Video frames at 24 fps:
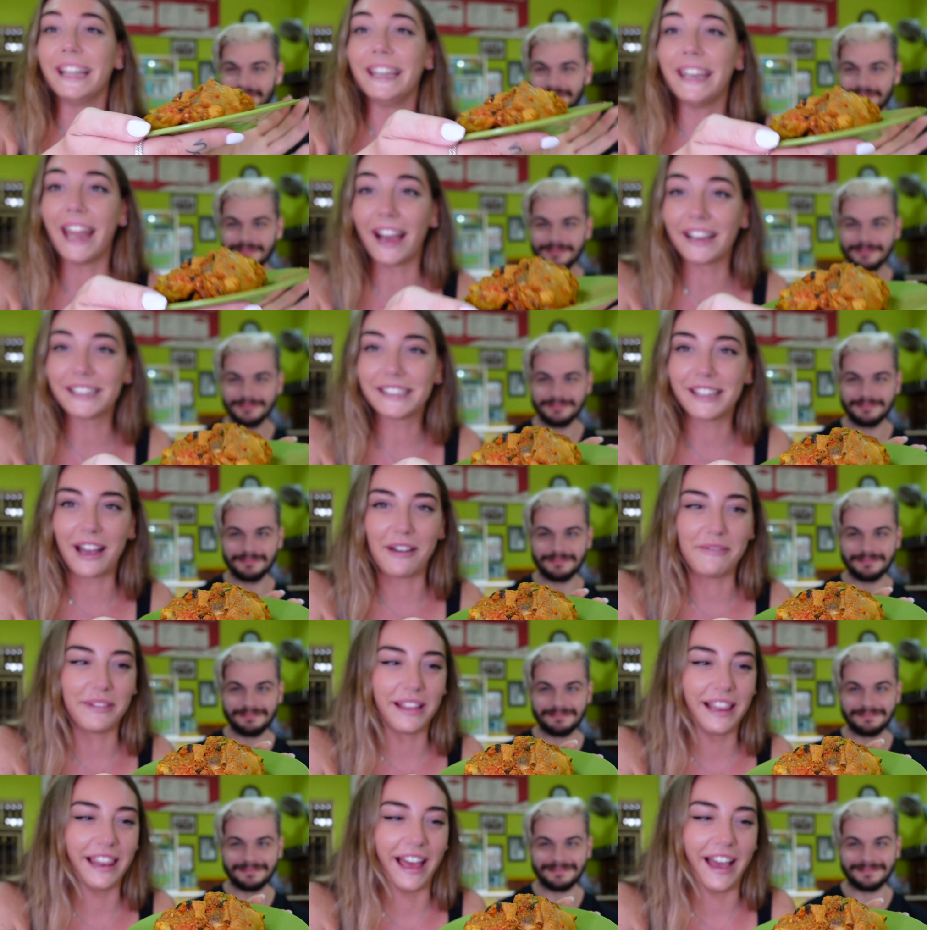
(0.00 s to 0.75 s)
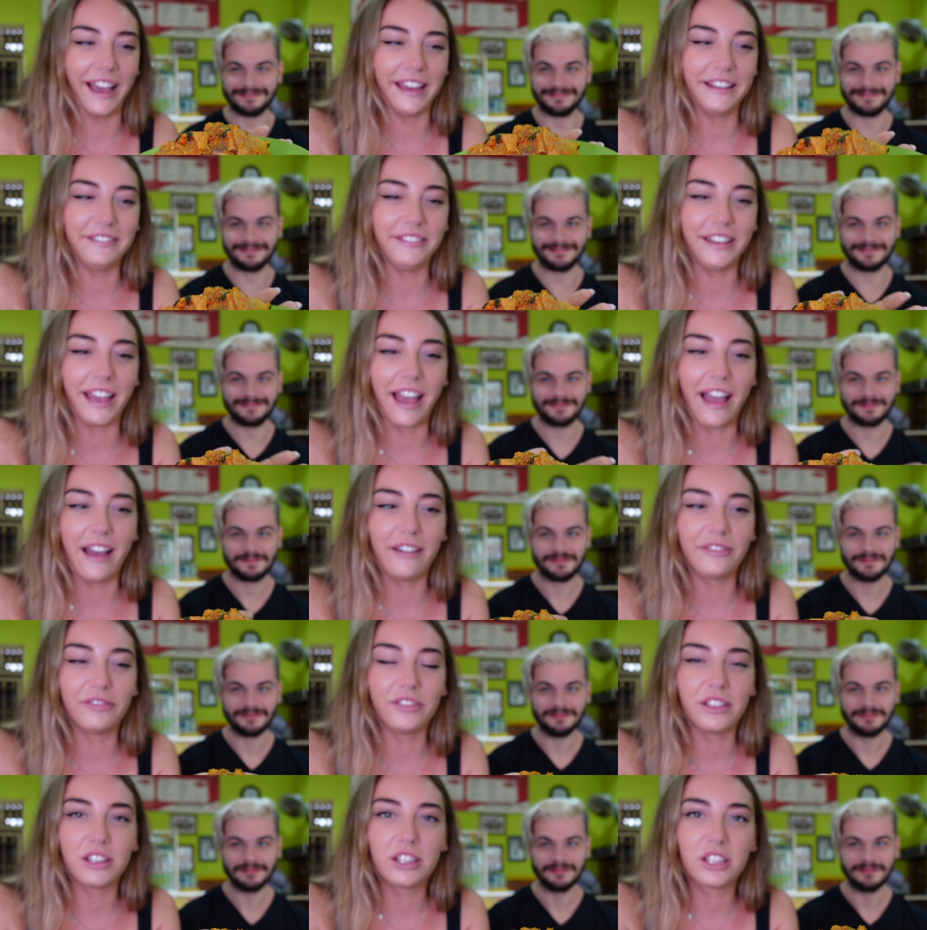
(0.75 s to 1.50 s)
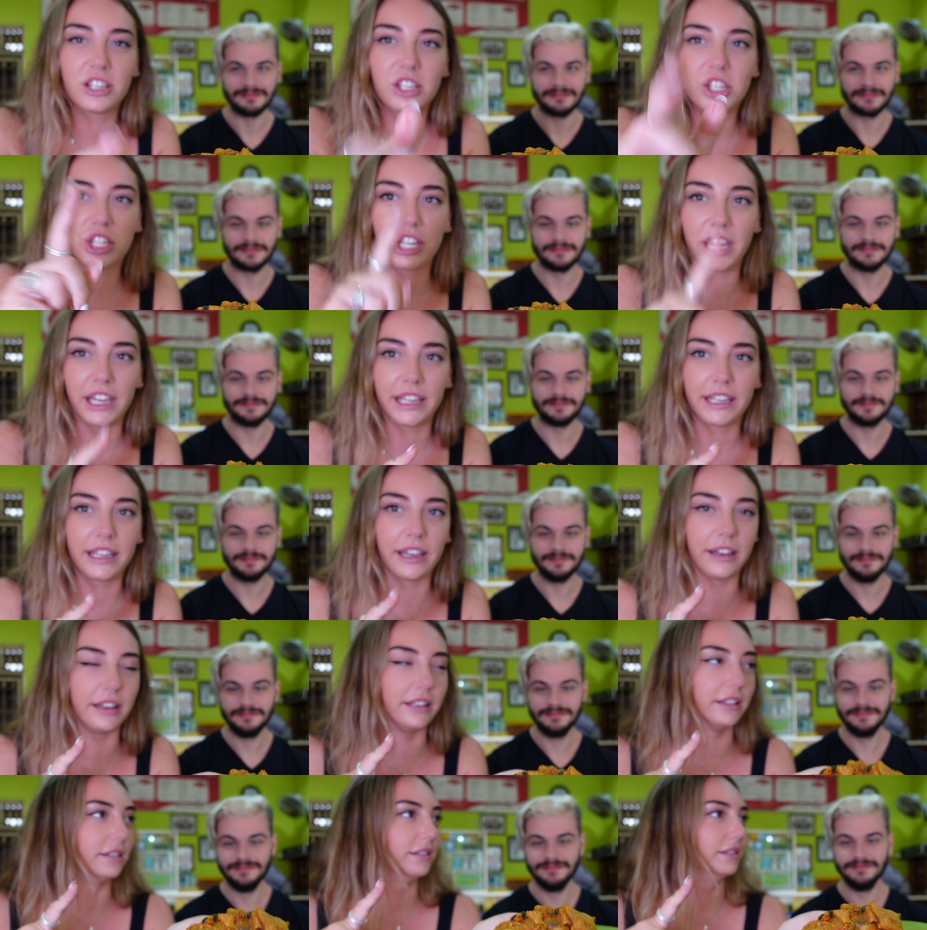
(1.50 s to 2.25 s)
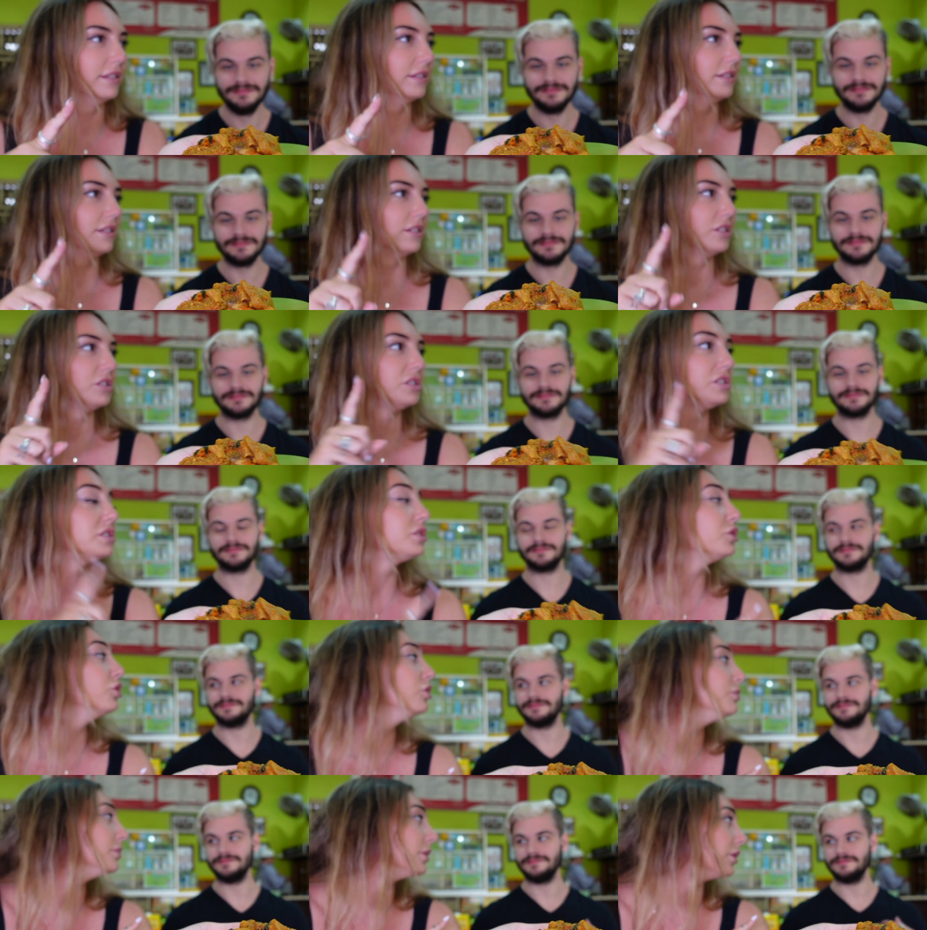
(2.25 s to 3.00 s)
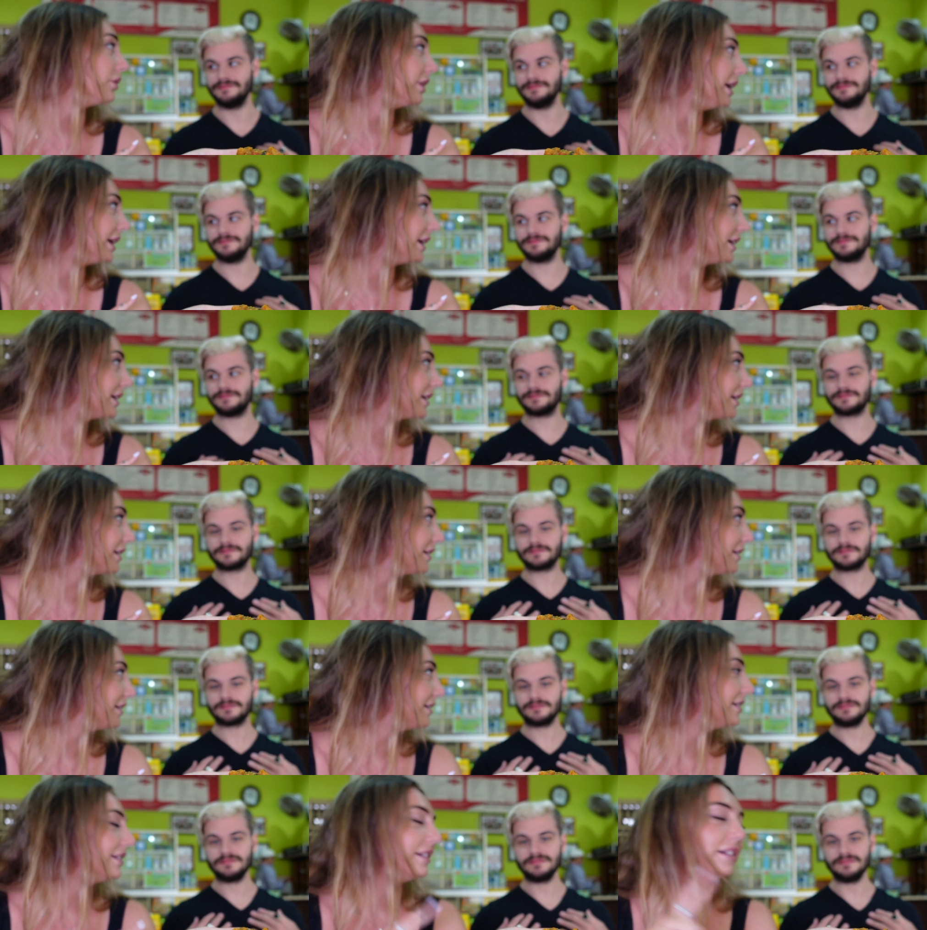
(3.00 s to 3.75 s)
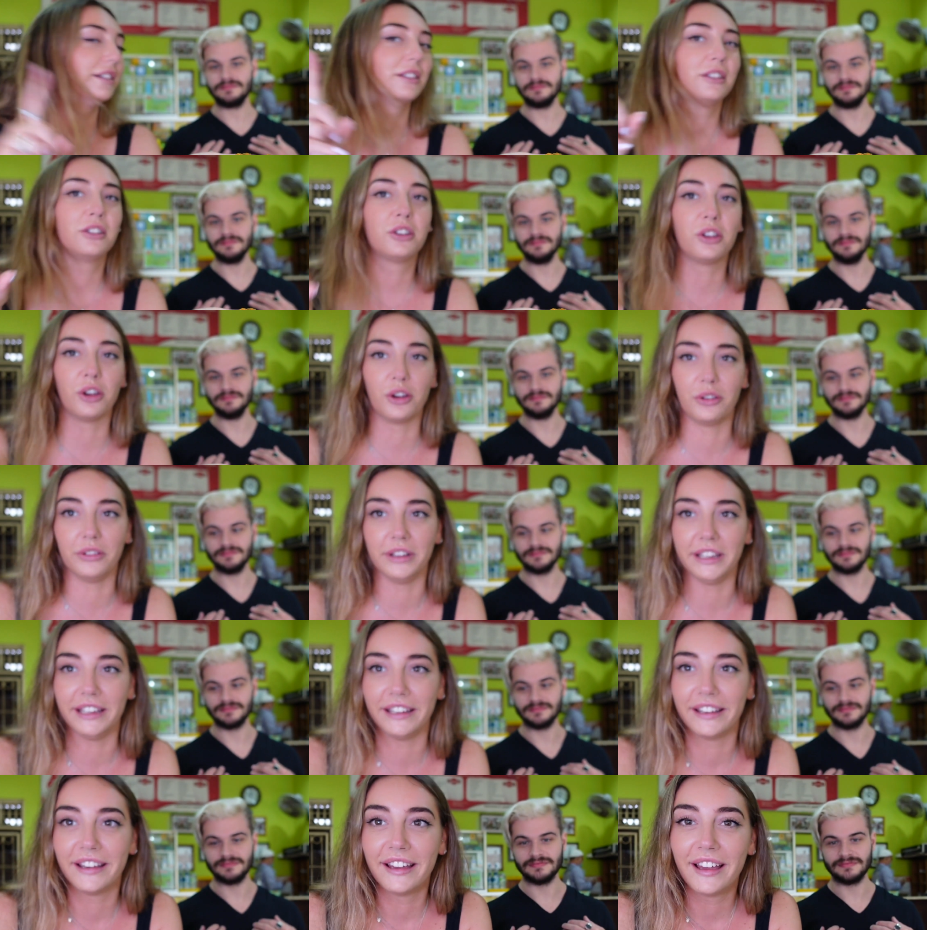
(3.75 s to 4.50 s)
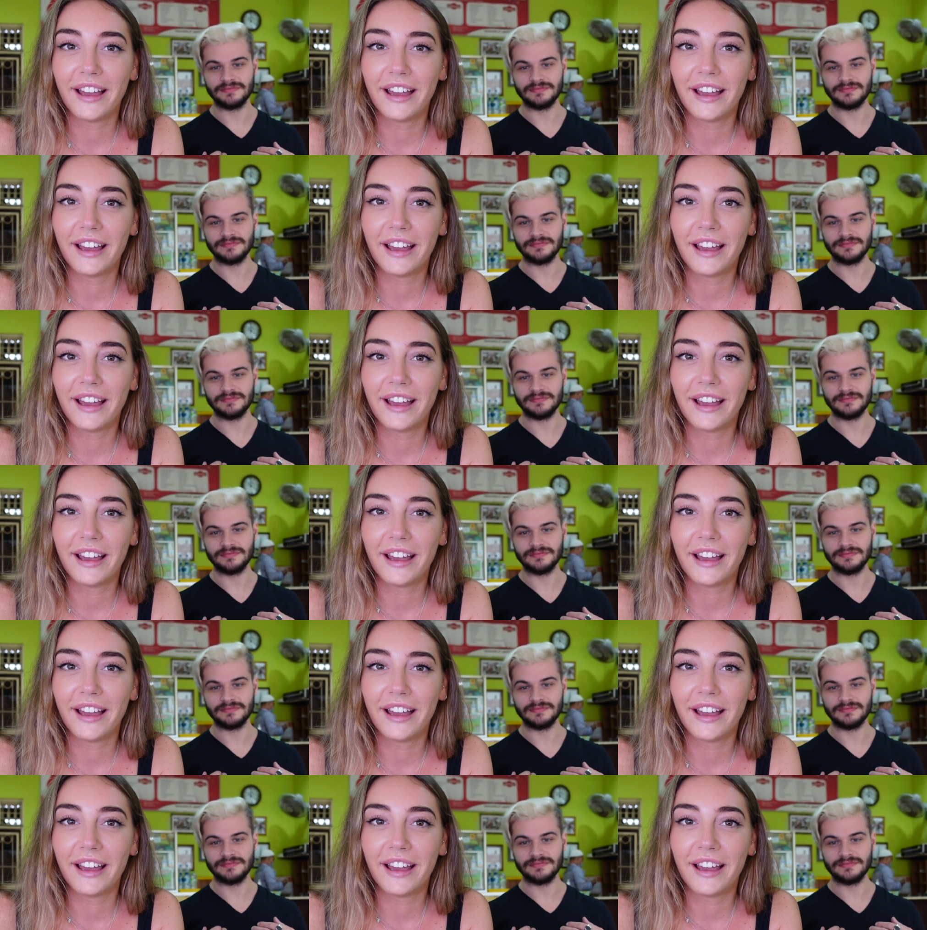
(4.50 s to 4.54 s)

Speaker 1: Next up in line we have chicken turmeric curry.